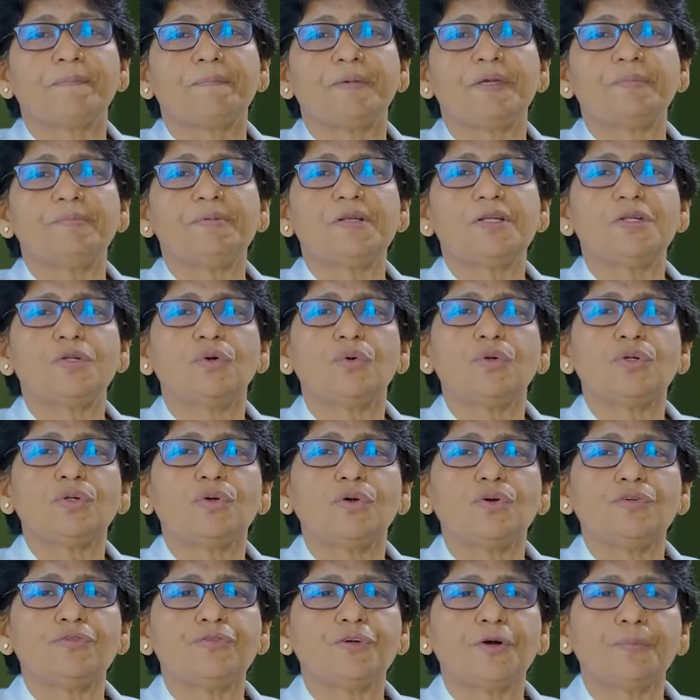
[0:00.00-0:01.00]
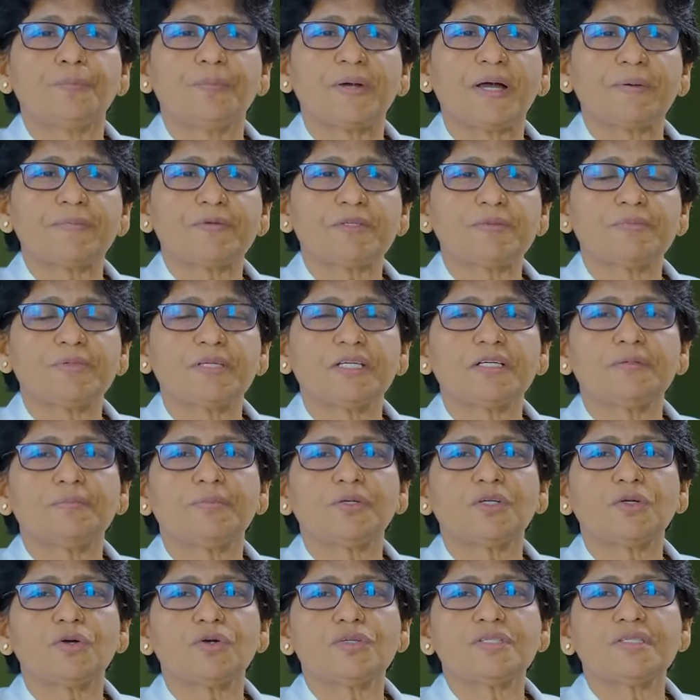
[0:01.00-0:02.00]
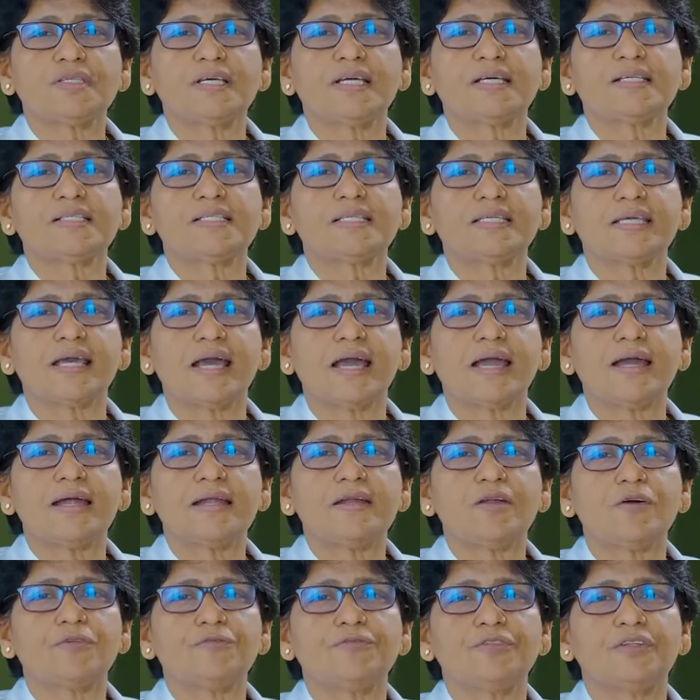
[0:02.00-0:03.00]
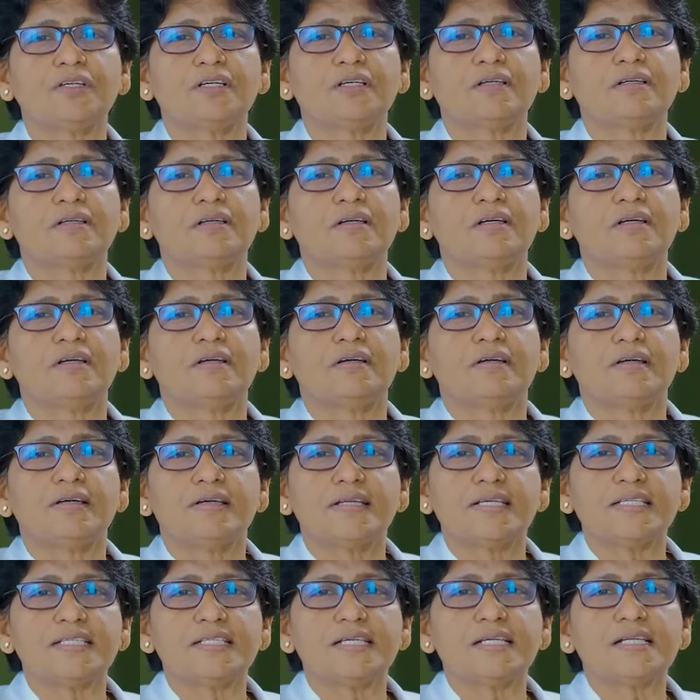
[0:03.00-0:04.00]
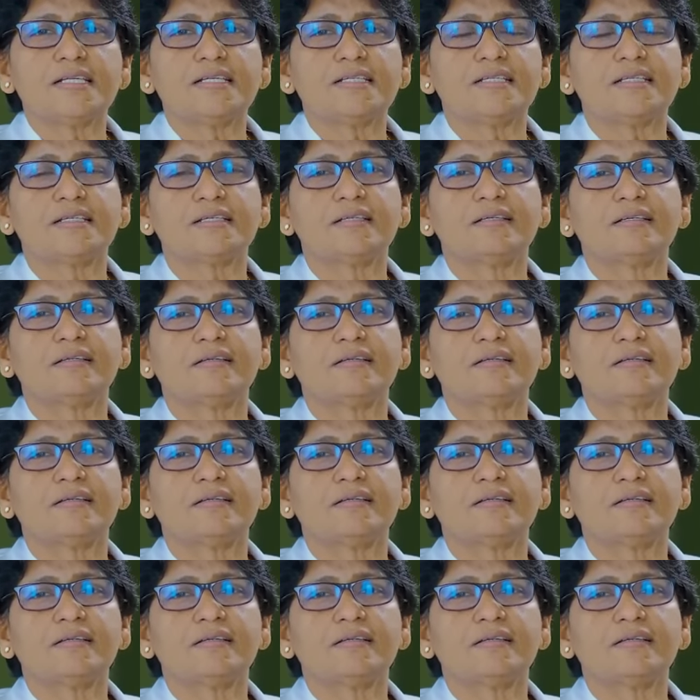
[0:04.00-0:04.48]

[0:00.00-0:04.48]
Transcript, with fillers: People don't go for pap smear because they are scared of the result,